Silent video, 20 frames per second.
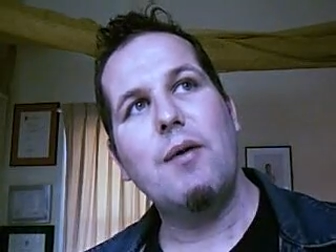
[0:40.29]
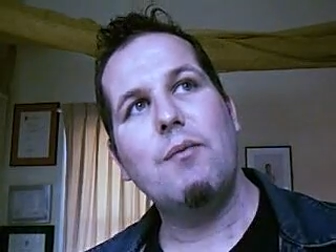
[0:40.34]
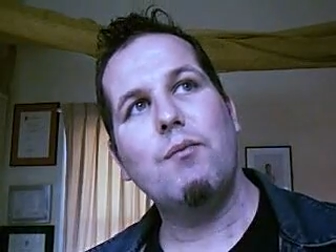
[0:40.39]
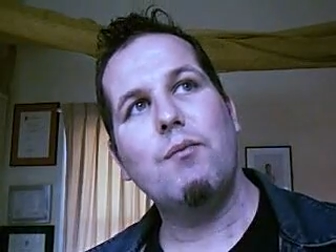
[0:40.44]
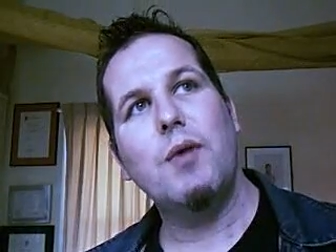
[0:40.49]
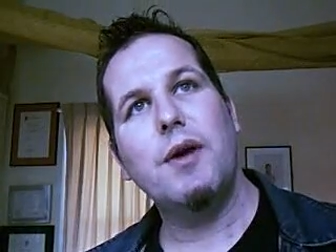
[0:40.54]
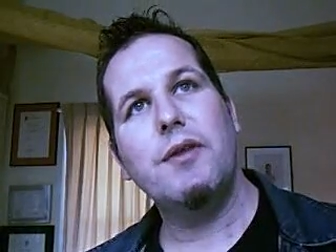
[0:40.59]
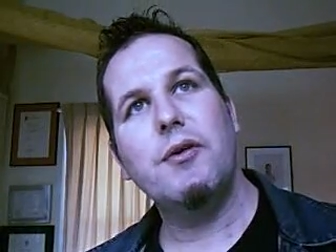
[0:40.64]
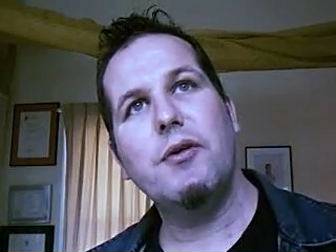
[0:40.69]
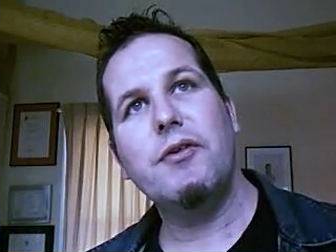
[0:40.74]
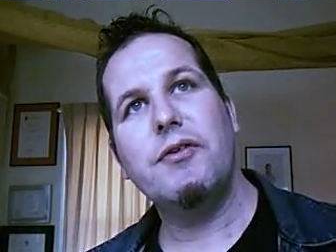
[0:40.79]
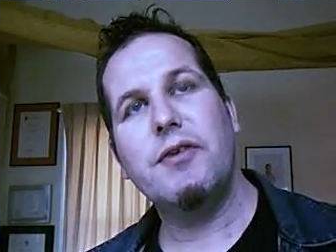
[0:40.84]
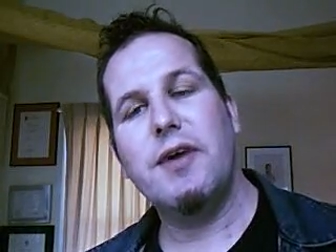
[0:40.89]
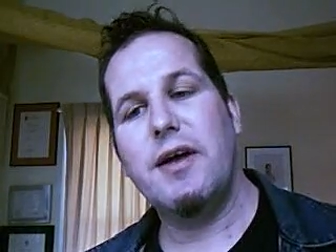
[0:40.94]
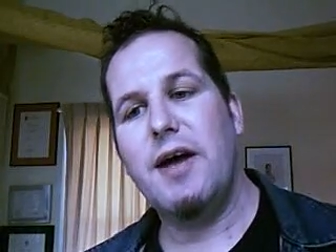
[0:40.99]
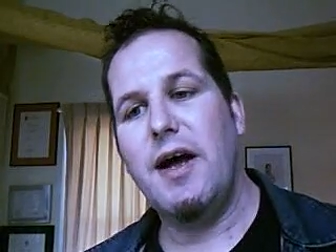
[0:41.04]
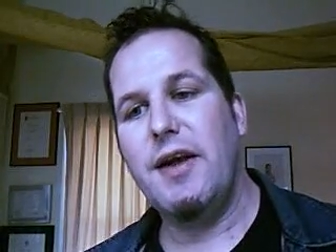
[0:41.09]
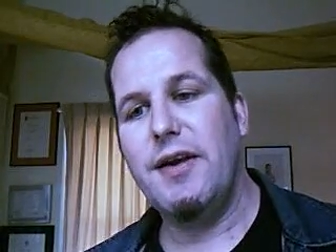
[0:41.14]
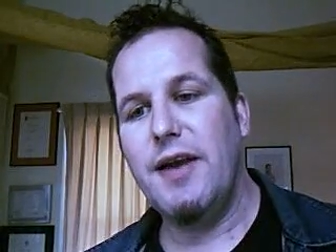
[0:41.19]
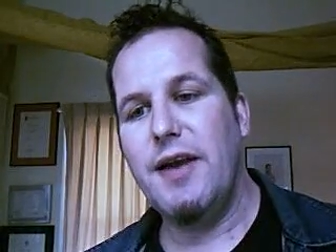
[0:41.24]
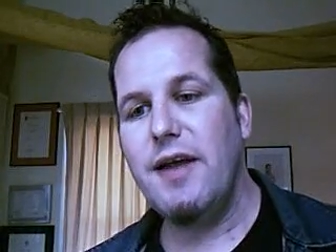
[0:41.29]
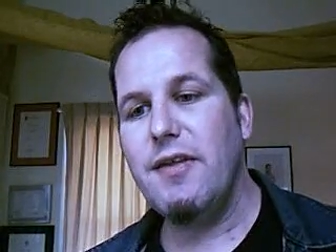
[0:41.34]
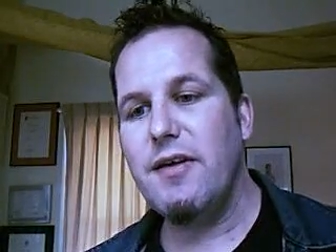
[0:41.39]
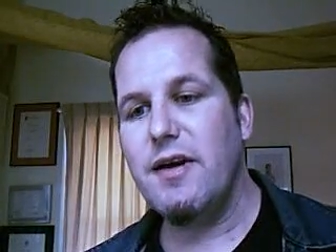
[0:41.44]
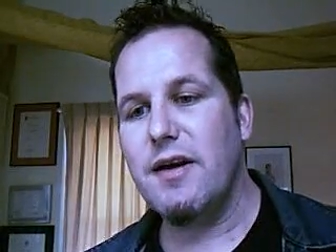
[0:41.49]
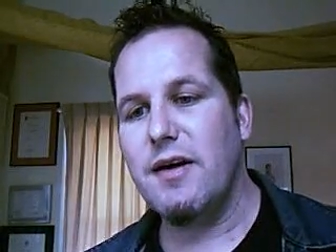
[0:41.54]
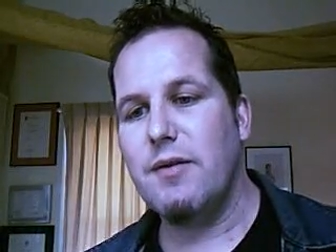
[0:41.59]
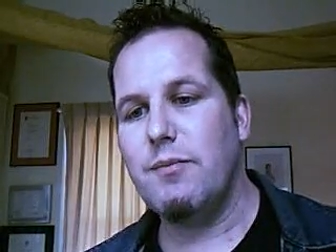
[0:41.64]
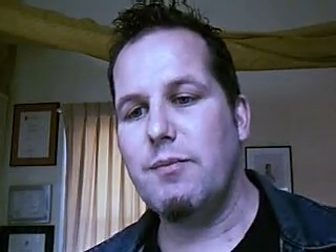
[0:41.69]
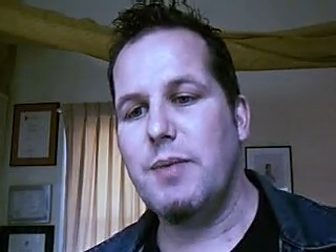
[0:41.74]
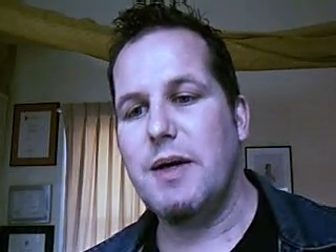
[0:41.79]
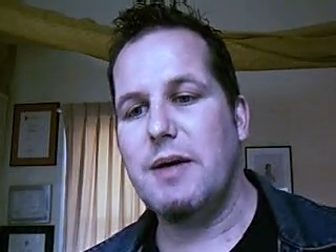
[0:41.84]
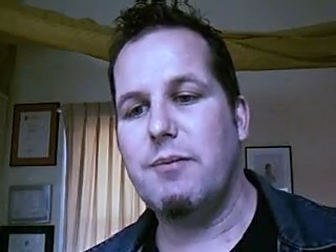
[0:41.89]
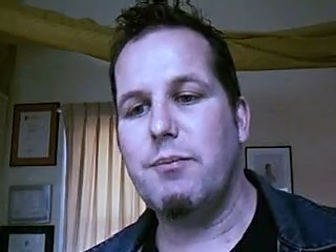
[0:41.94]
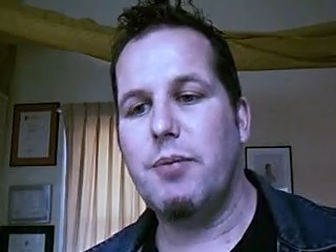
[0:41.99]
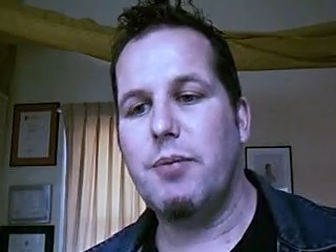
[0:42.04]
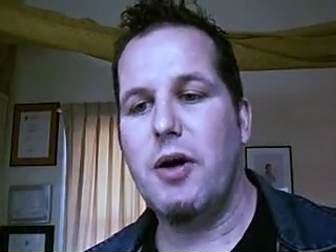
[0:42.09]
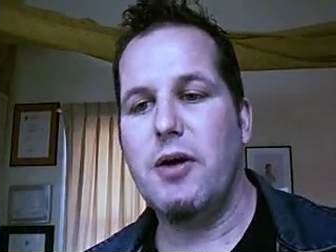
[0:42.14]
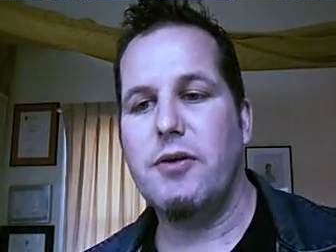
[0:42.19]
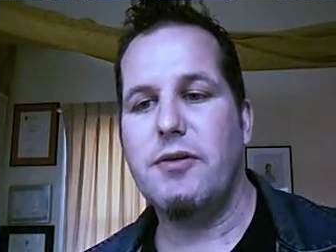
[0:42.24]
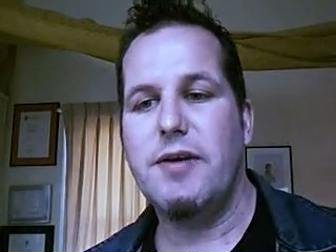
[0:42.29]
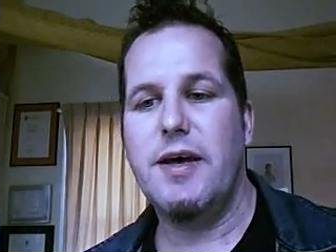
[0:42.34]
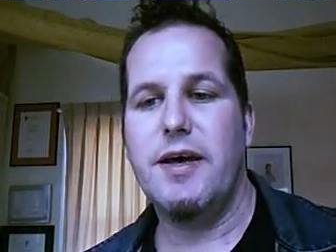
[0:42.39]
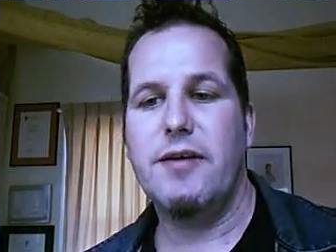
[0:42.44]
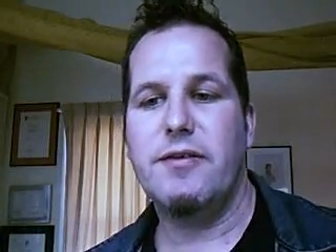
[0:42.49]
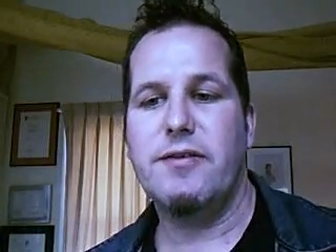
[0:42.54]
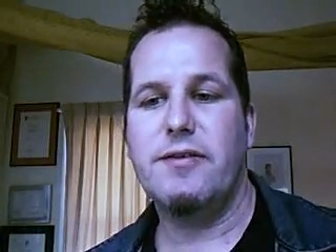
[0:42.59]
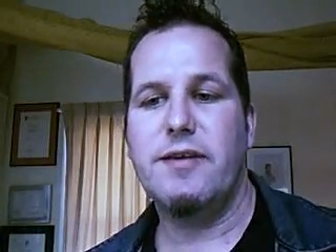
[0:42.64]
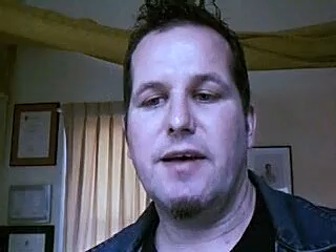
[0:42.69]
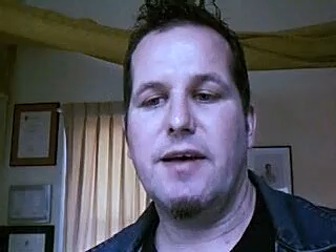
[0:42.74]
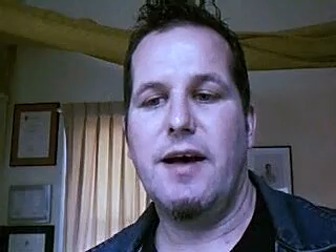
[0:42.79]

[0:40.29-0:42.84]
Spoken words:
where there was another big protest